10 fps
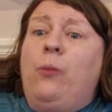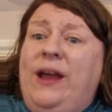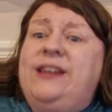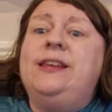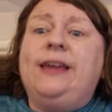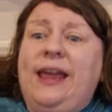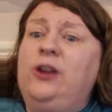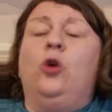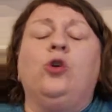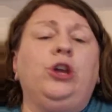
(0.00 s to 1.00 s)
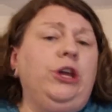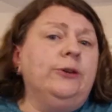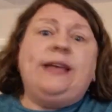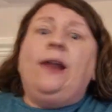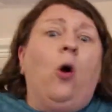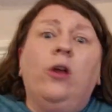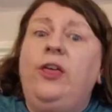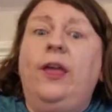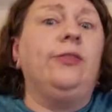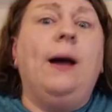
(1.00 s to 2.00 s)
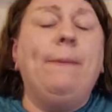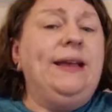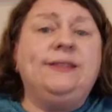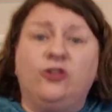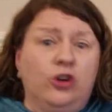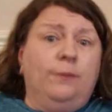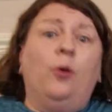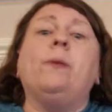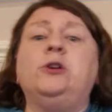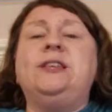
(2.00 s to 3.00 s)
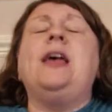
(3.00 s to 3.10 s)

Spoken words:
waiting in long queues. And I think that makes such a good point, because